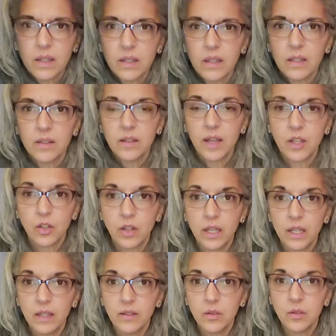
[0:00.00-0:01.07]
And take your
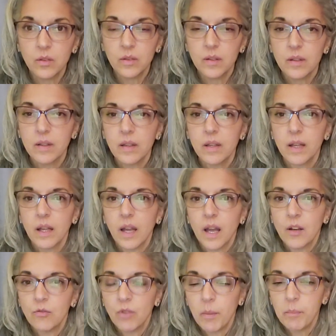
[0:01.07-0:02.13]
hands
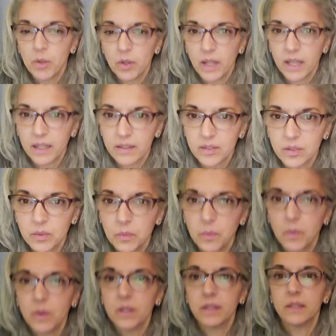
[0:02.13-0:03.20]
and rub your legs.
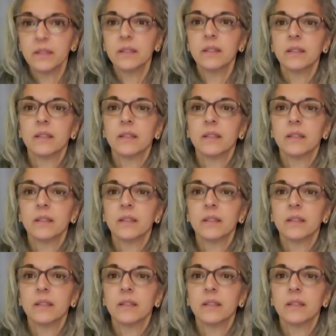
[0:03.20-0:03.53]
1,